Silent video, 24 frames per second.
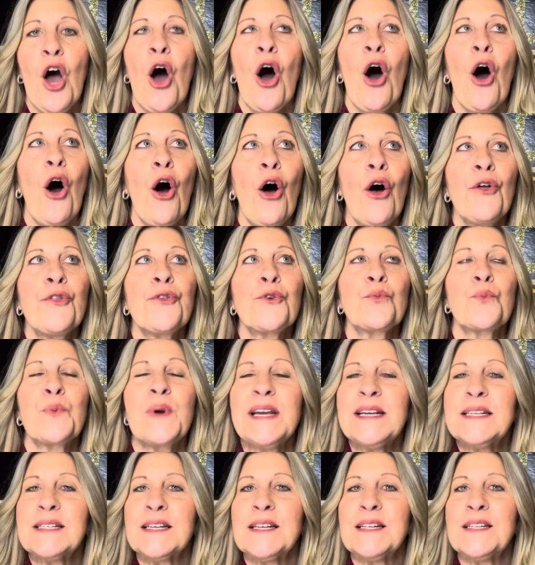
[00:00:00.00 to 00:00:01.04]
All the
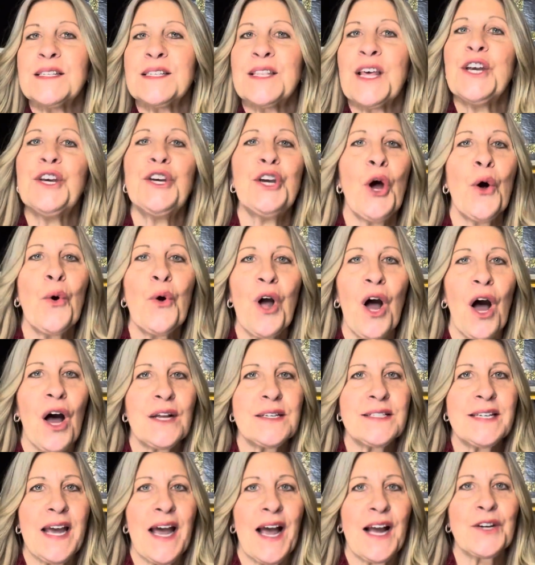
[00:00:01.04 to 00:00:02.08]
reasons that no
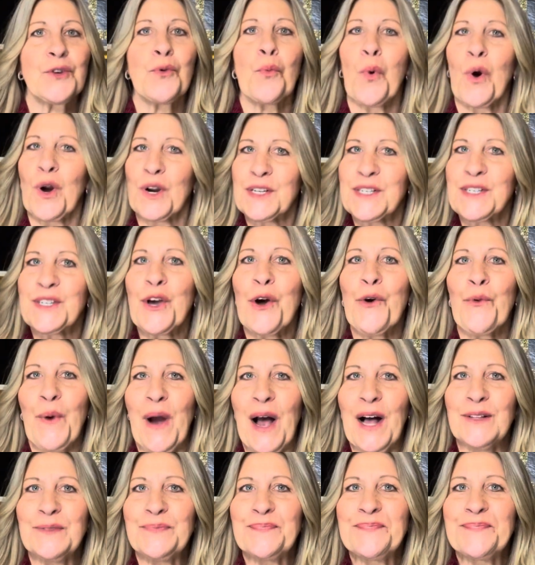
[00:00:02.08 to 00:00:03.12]
contact works so
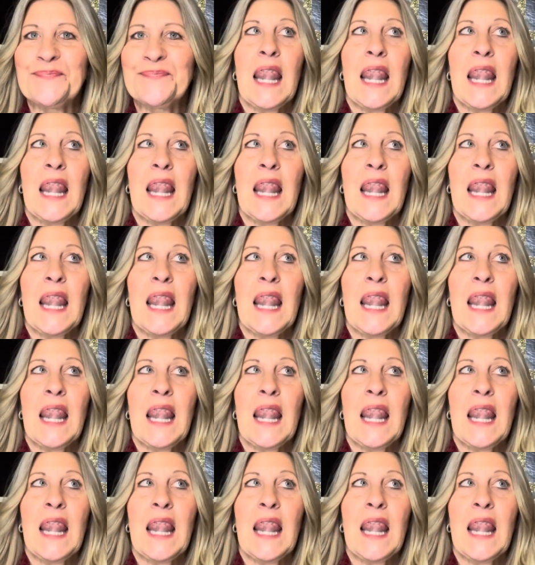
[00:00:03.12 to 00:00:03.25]
well.